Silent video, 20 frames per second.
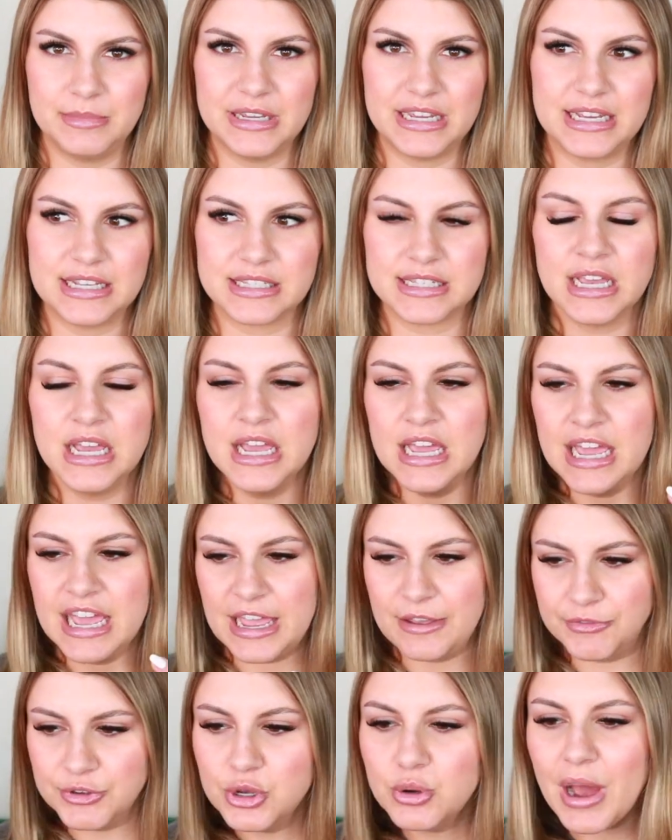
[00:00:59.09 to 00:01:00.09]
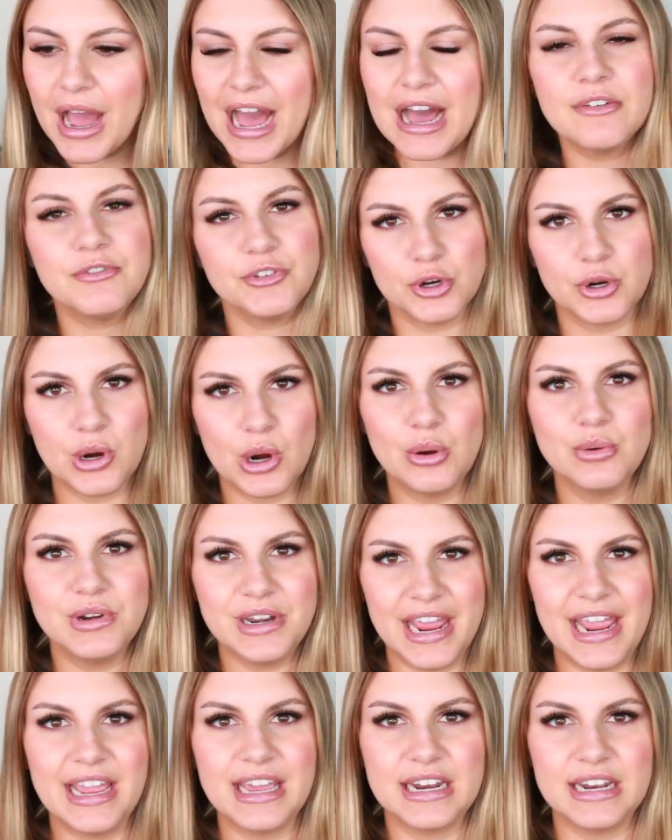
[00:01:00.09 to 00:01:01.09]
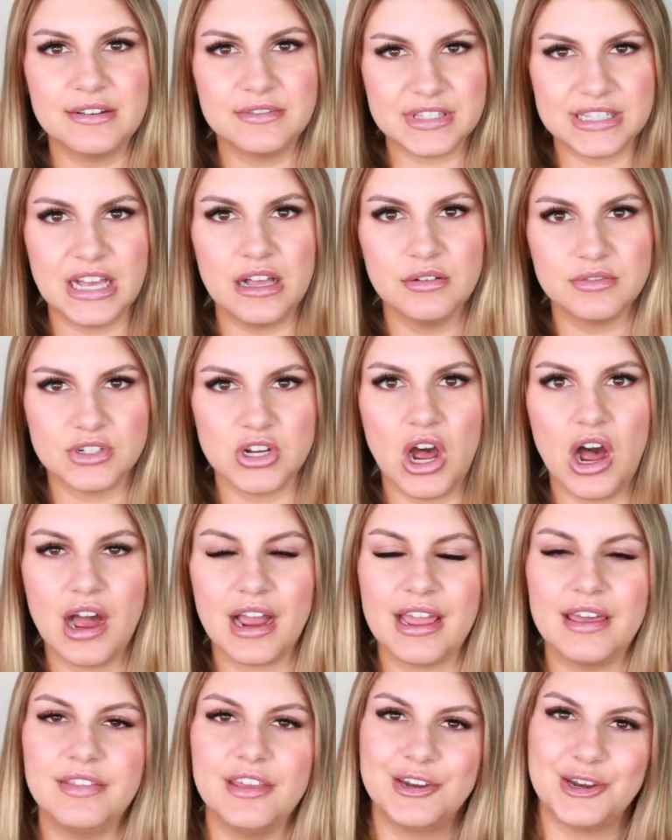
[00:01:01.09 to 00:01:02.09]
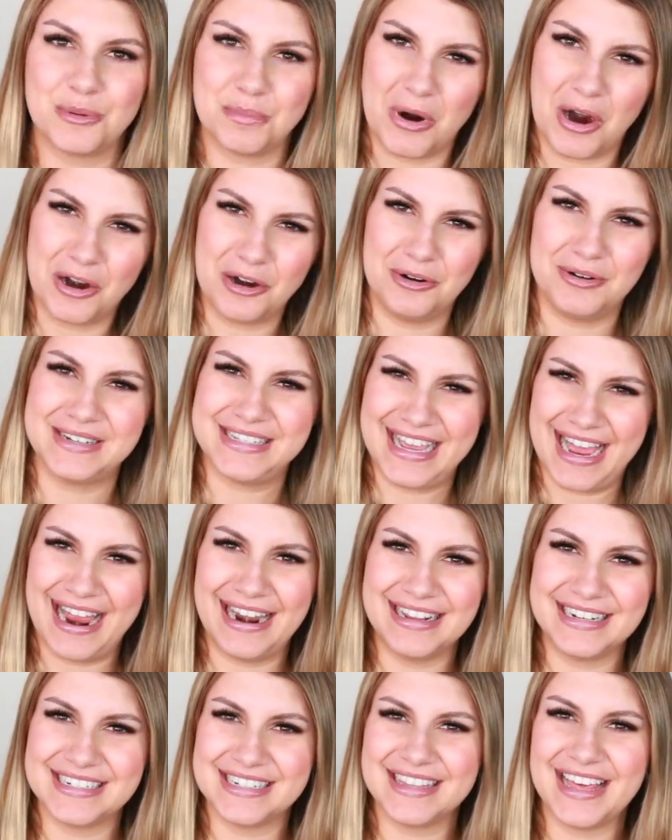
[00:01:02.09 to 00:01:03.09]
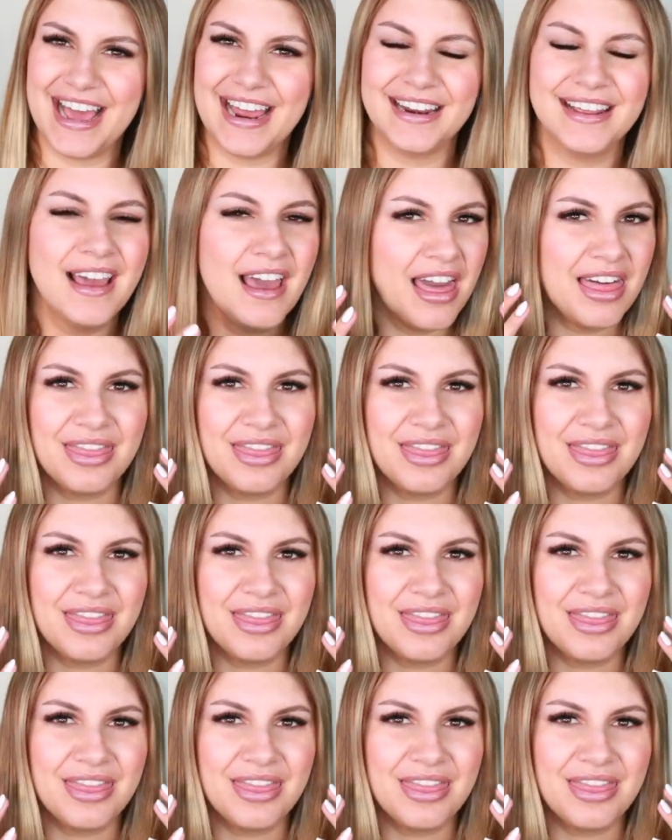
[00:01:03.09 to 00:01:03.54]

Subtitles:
because if you have your own negative self-talk and then your partner is adding to that,